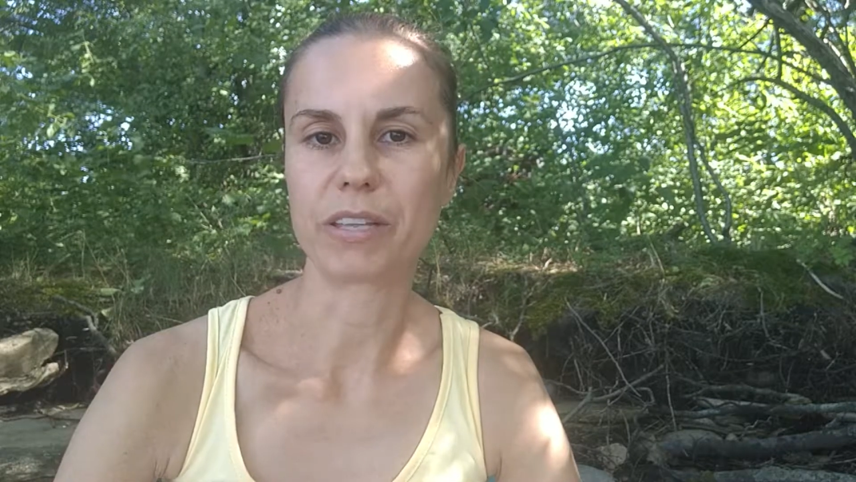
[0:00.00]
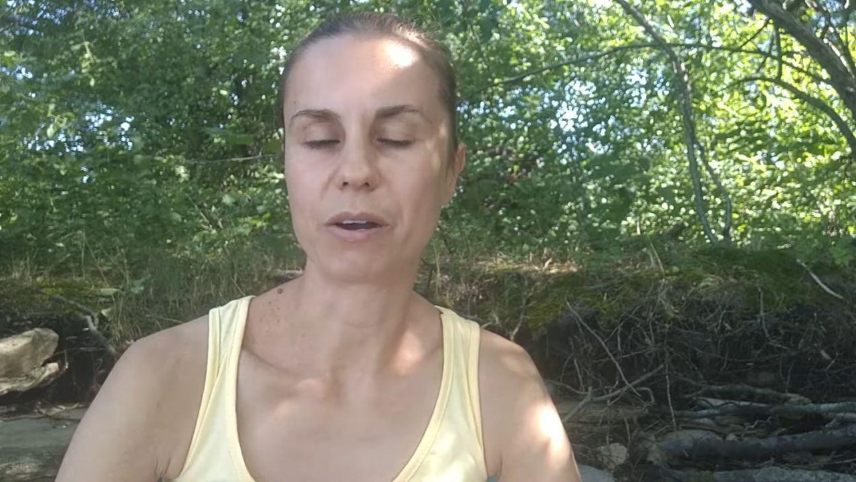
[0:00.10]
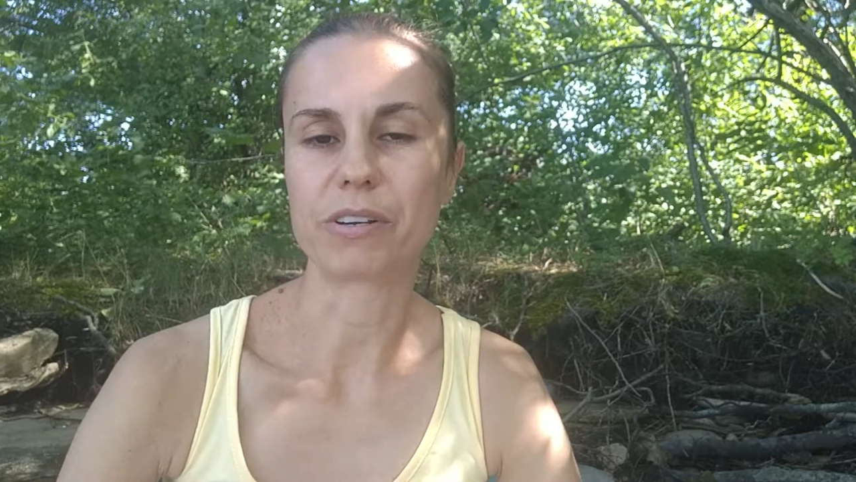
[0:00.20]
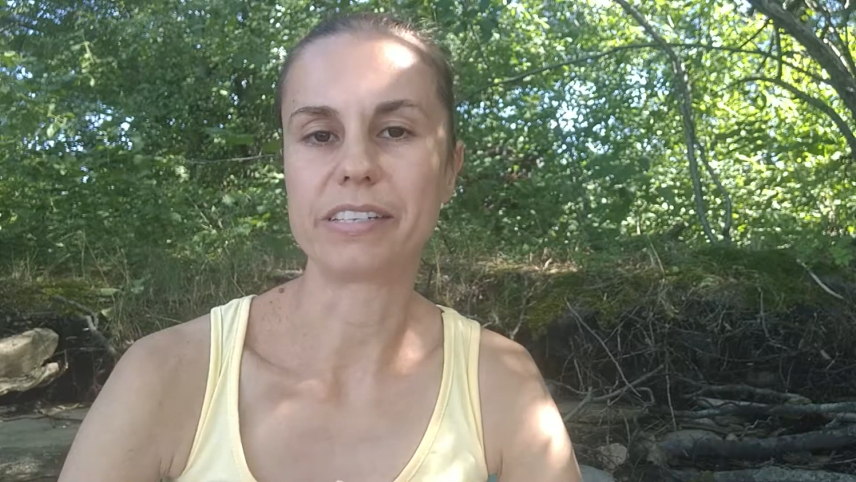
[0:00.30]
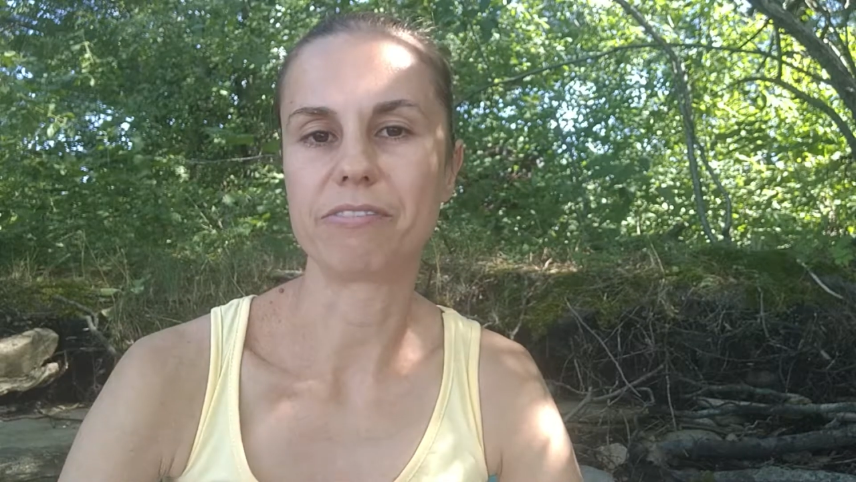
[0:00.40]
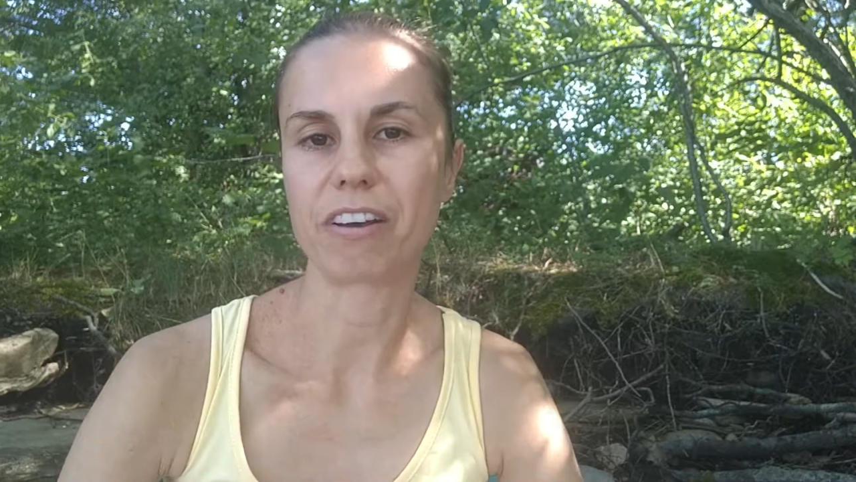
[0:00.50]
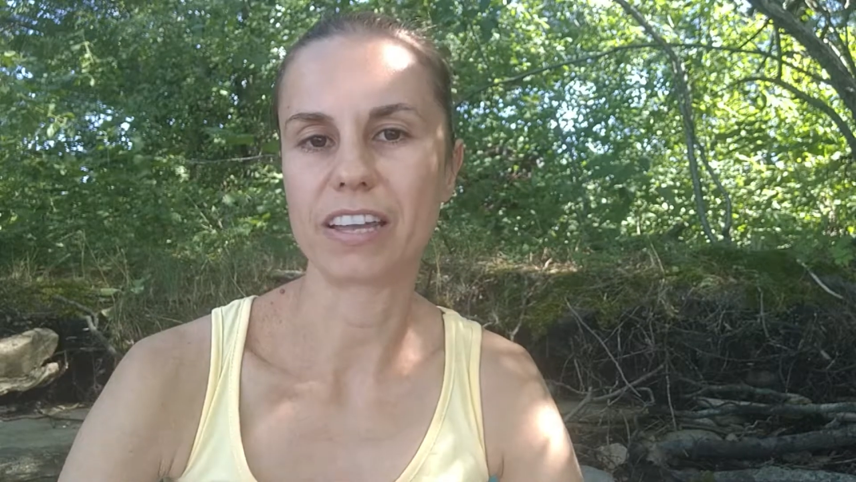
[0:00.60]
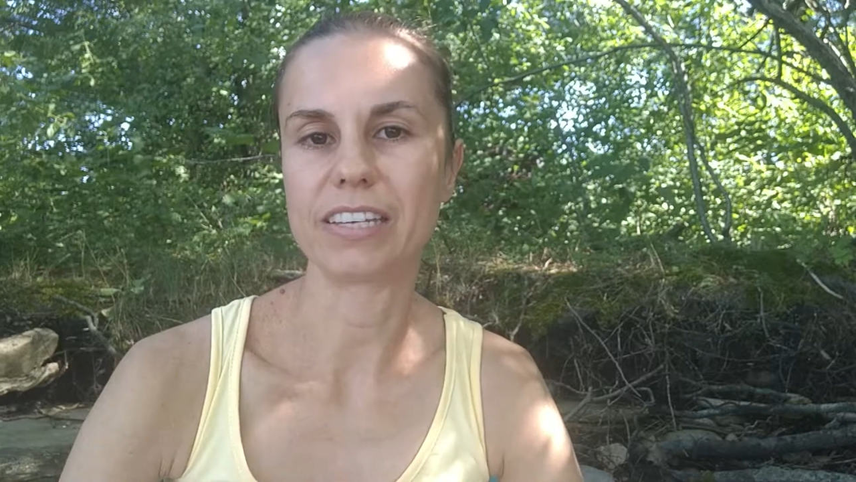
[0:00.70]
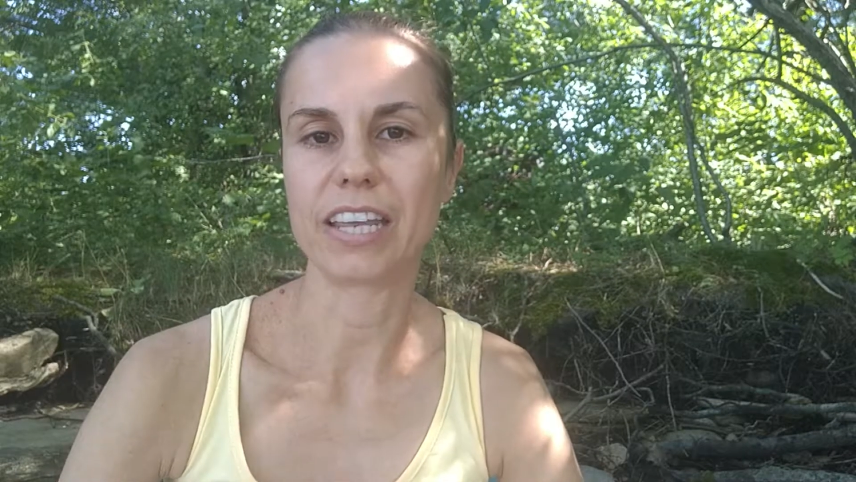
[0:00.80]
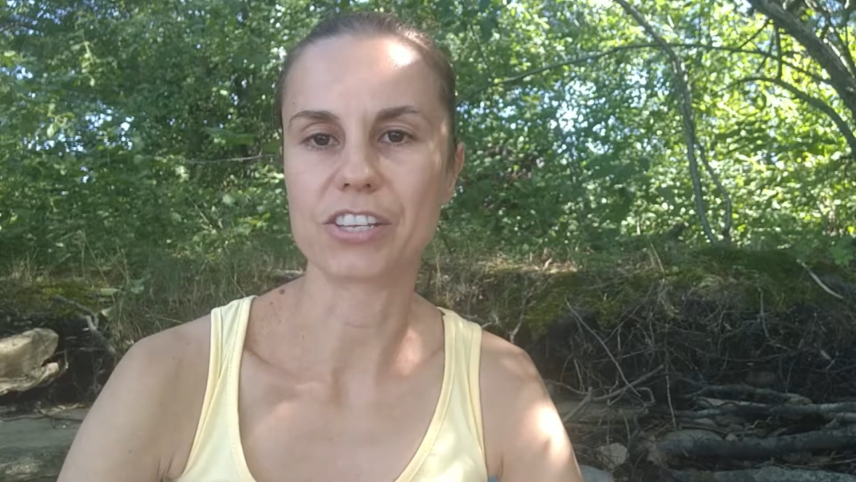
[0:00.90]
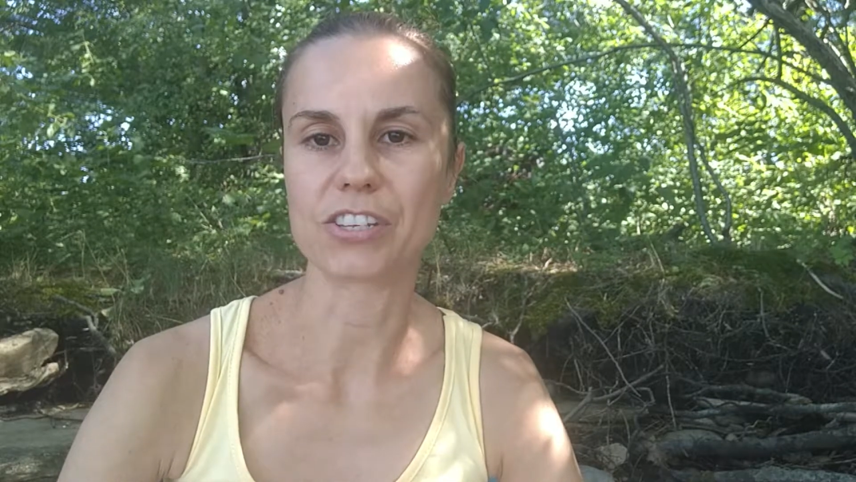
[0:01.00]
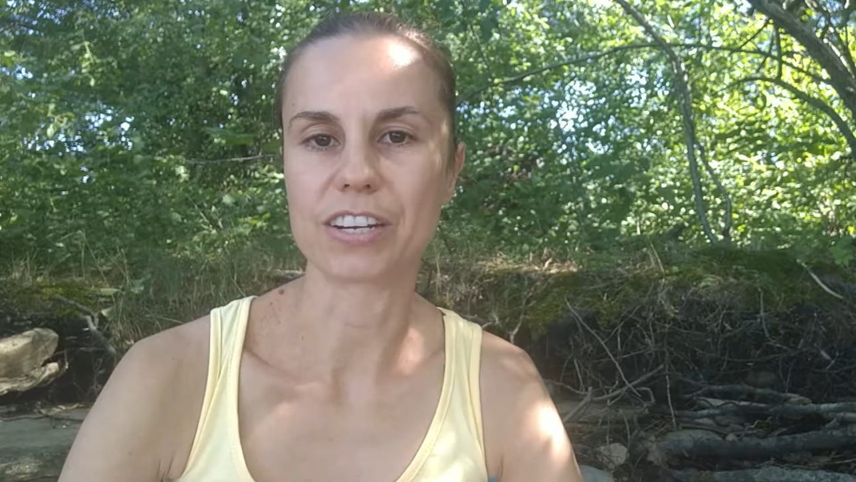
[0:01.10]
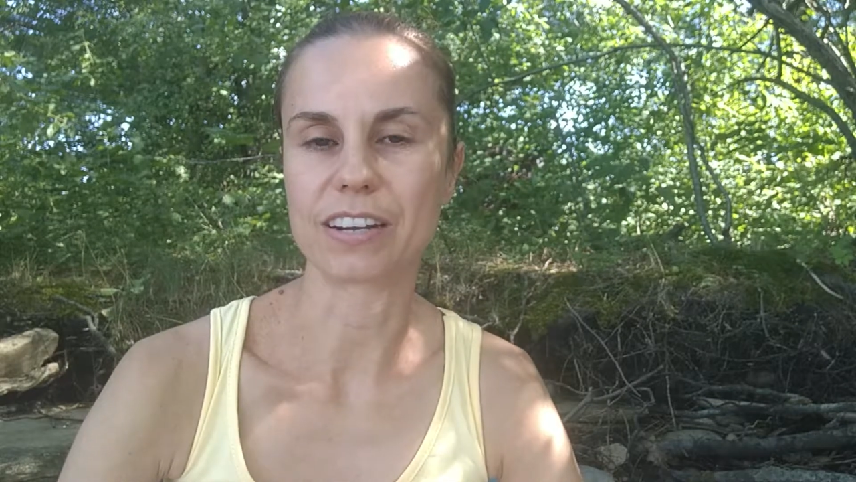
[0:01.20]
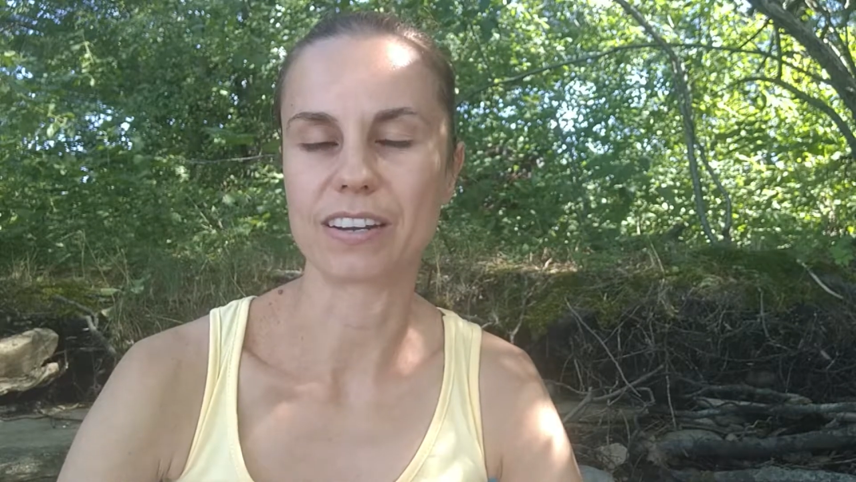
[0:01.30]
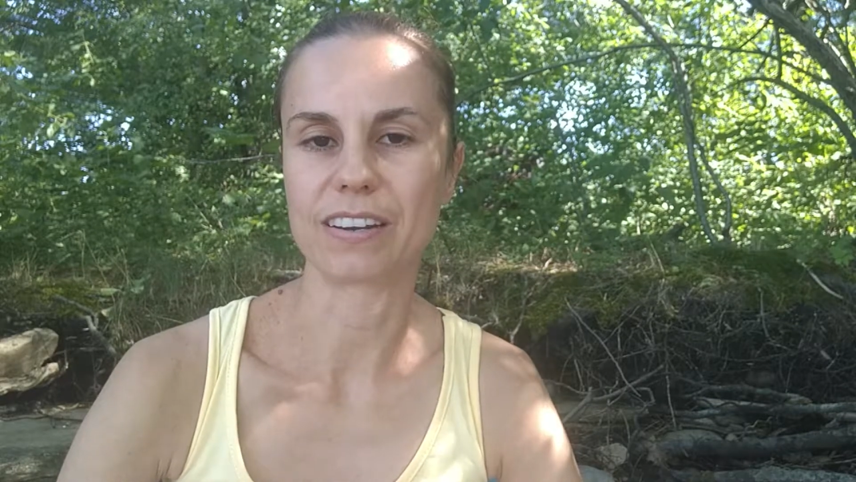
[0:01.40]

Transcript: with our divine nature.